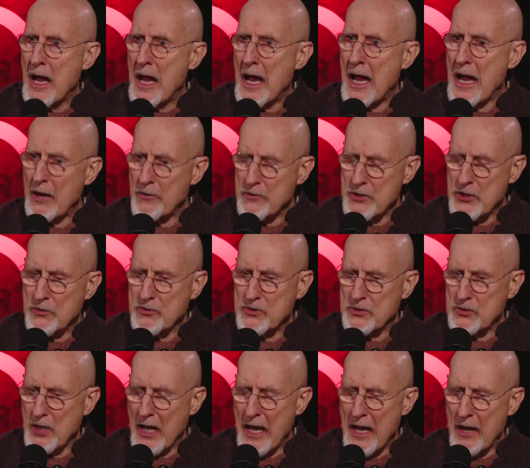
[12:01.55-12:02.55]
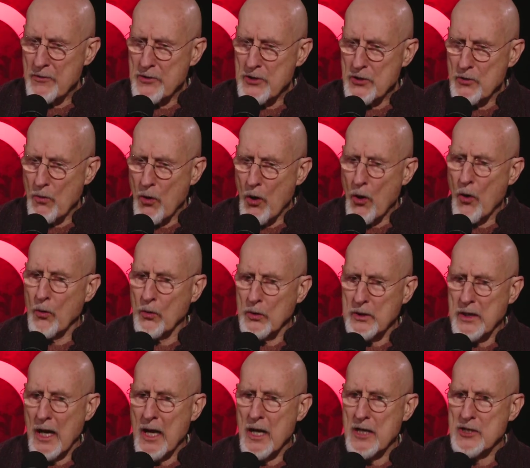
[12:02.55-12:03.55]
How do you how do you
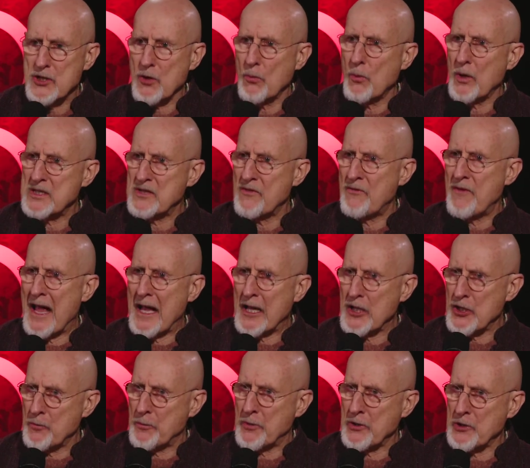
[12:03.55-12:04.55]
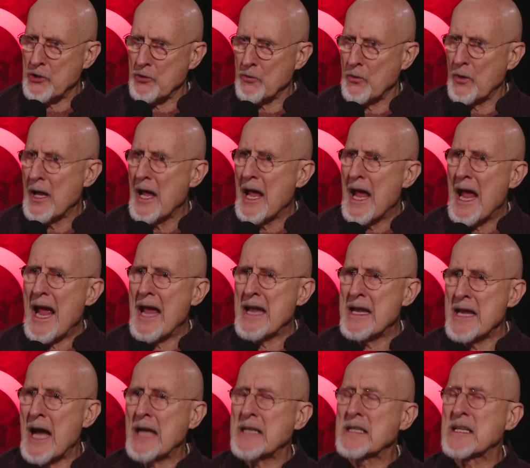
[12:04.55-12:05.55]
hold on to what's valuable in you
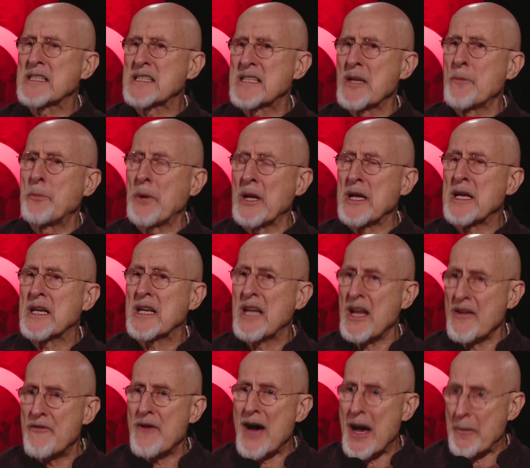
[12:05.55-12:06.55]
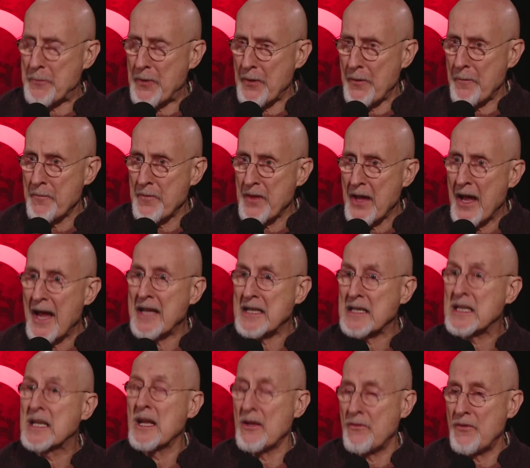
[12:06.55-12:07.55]
and not simply give up
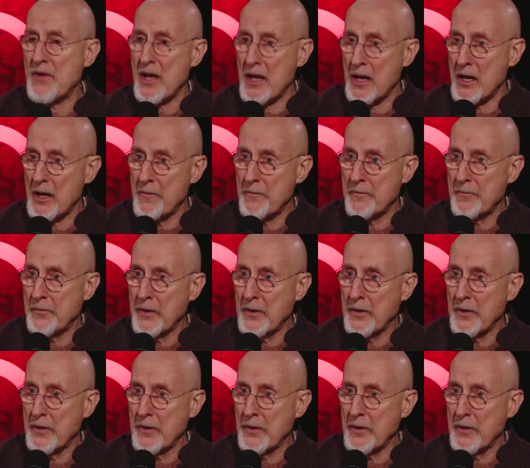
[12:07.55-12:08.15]
and give in?